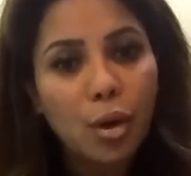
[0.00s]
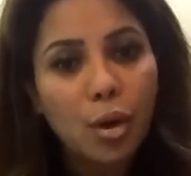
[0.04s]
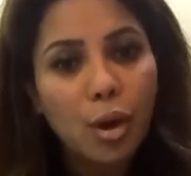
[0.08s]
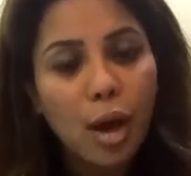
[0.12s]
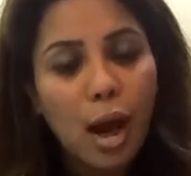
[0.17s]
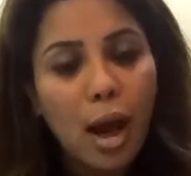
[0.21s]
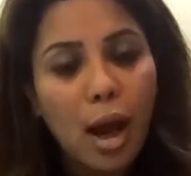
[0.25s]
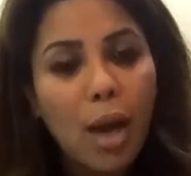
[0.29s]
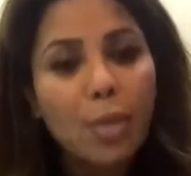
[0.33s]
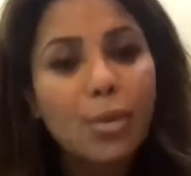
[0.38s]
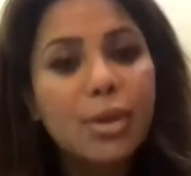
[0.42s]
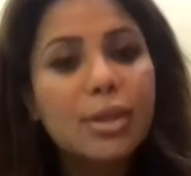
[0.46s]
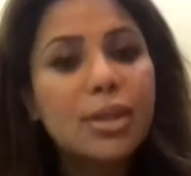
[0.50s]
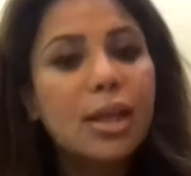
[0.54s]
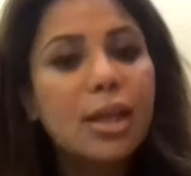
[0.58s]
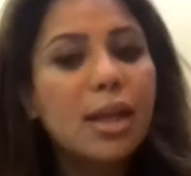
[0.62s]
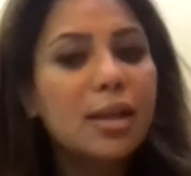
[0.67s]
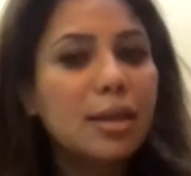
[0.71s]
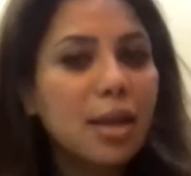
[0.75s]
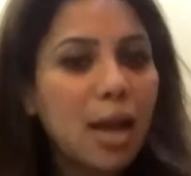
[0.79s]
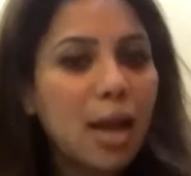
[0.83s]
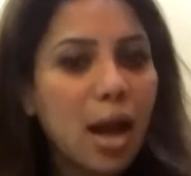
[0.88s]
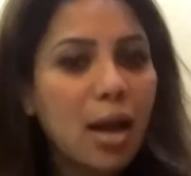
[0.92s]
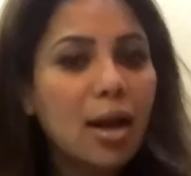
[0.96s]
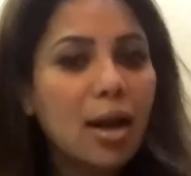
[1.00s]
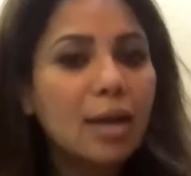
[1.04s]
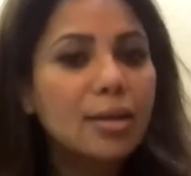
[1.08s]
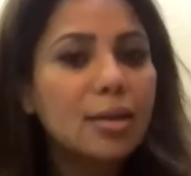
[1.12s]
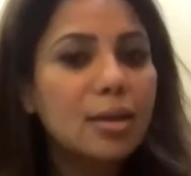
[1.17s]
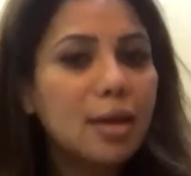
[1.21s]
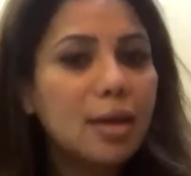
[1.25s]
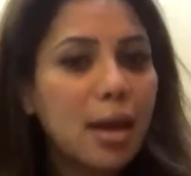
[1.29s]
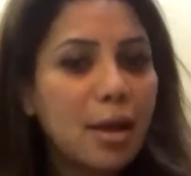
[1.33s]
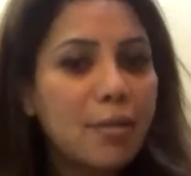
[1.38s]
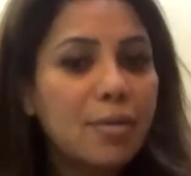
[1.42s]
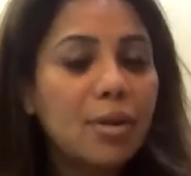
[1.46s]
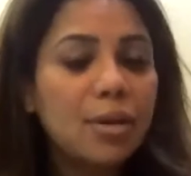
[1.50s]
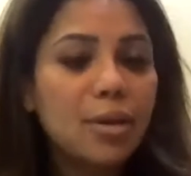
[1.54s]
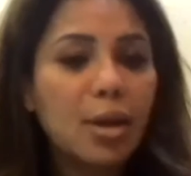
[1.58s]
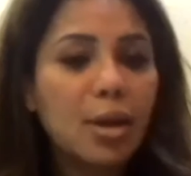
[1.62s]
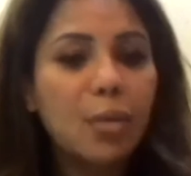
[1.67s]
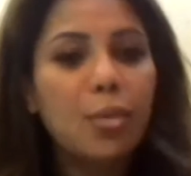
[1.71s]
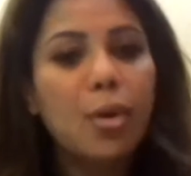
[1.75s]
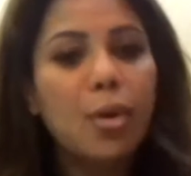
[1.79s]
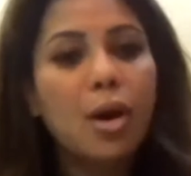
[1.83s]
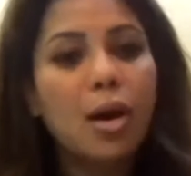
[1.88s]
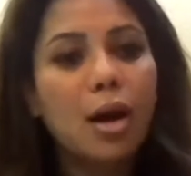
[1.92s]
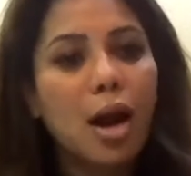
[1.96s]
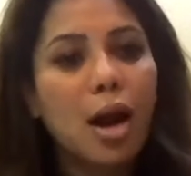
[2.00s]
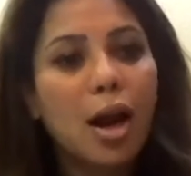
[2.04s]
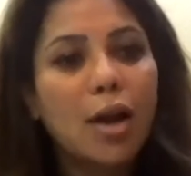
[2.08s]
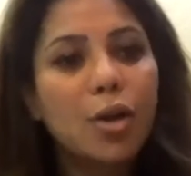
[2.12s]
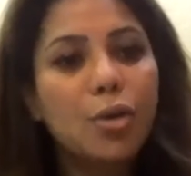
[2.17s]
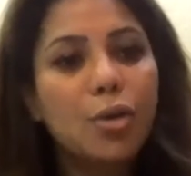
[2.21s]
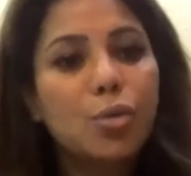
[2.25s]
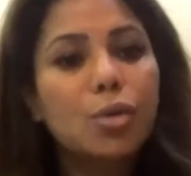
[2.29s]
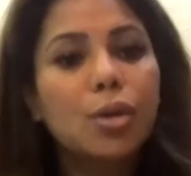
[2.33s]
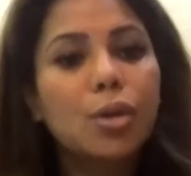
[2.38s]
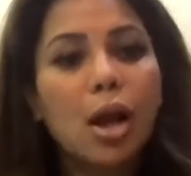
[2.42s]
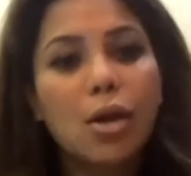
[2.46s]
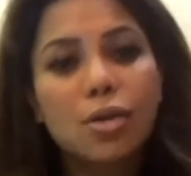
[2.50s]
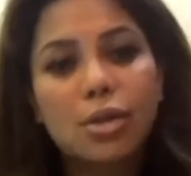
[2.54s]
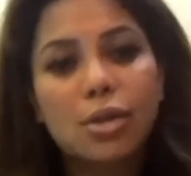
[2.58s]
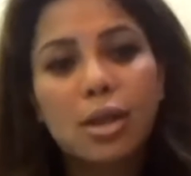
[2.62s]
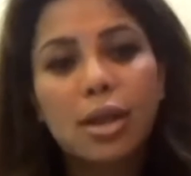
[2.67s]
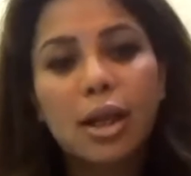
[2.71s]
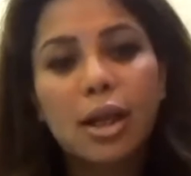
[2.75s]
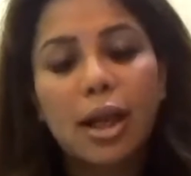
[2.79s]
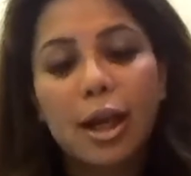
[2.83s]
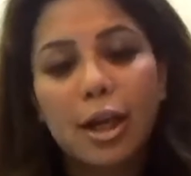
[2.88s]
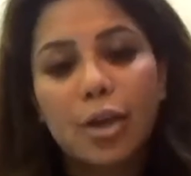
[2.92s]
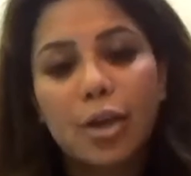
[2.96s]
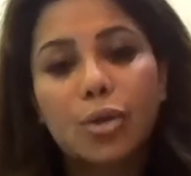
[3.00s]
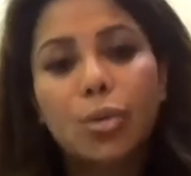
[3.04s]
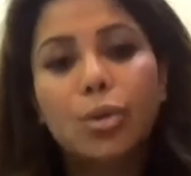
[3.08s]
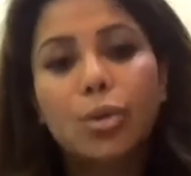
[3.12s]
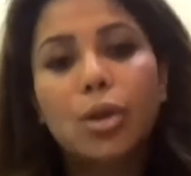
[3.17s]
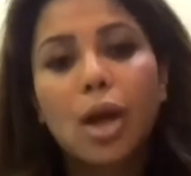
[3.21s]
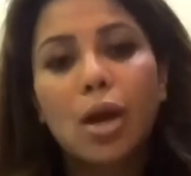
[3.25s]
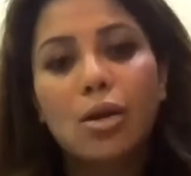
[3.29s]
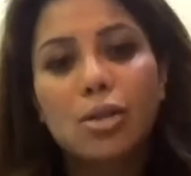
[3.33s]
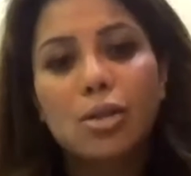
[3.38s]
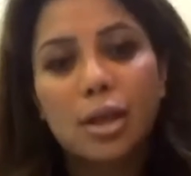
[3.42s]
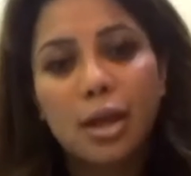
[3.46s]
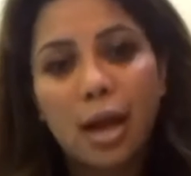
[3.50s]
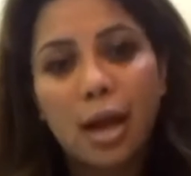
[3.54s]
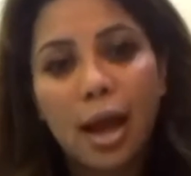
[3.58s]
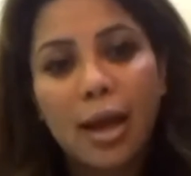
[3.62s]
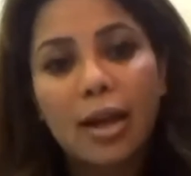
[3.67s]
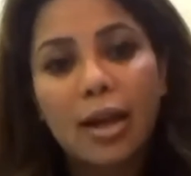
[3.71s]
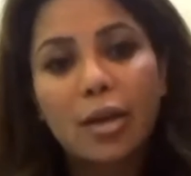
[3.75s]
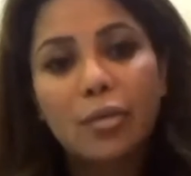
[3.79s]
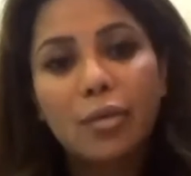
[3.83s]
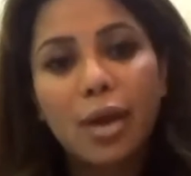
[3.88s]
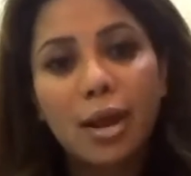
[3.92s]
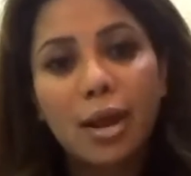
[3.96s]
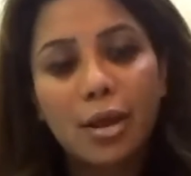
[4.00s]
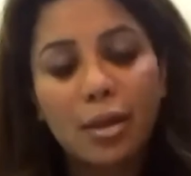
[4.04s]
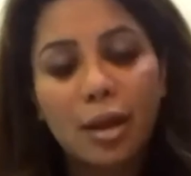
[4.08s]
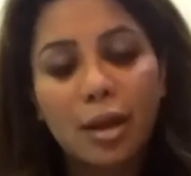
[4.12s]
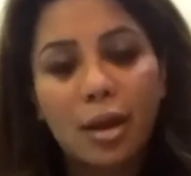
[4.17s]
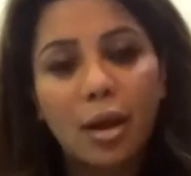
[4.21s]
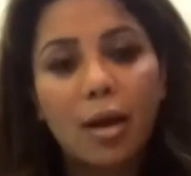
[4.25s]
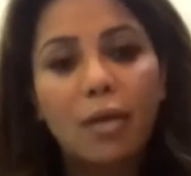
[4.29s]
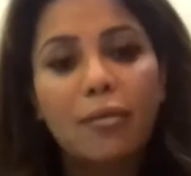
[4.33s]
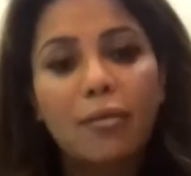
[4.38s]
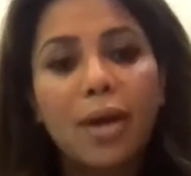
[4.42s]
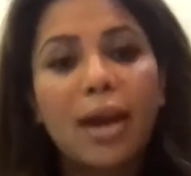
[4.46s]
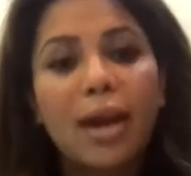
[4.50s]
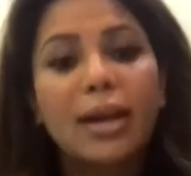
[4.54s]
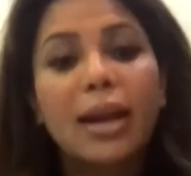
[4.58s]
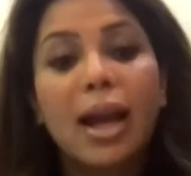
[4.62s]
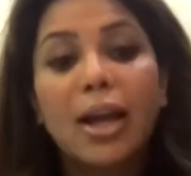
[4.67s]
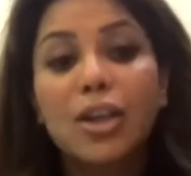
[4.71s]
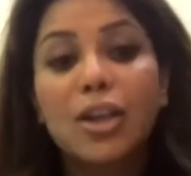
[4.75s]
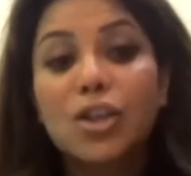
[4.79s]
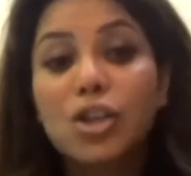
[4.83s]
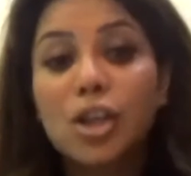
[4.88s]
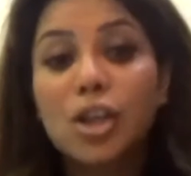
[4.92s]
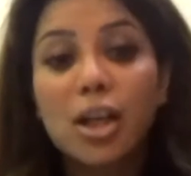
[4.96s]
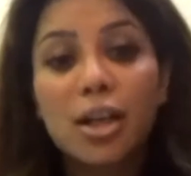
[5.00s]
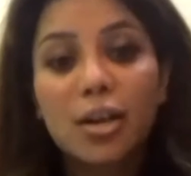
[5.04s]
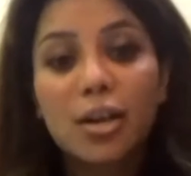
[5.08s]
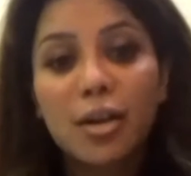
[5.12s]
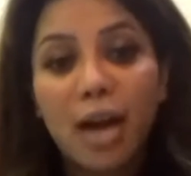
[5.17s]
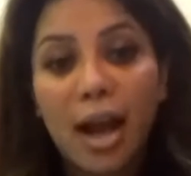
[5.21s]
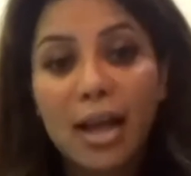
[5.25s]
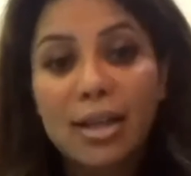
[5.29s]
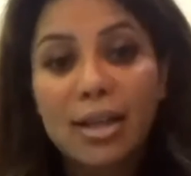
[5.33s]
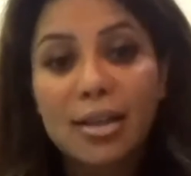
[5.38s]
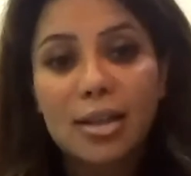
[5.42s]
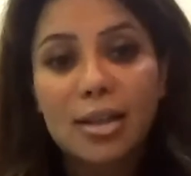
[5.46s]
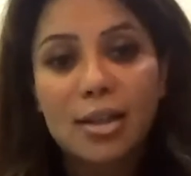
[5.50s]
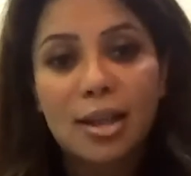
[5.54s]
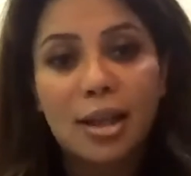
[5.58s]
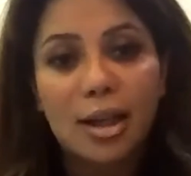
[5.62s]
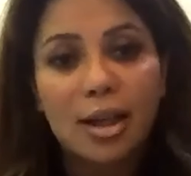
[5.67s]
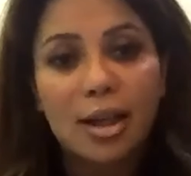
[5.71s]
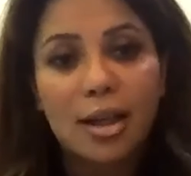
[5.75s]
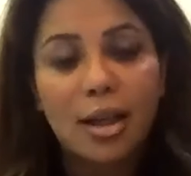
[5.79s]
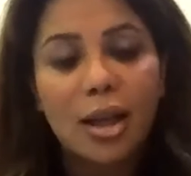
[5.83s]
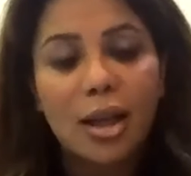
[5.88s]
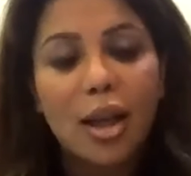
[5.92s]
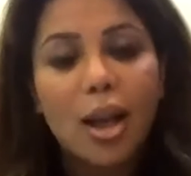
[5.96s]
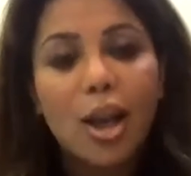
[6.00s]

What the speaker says: I would say they are at a level they were at 2008, 2009, when the financial crisis hit.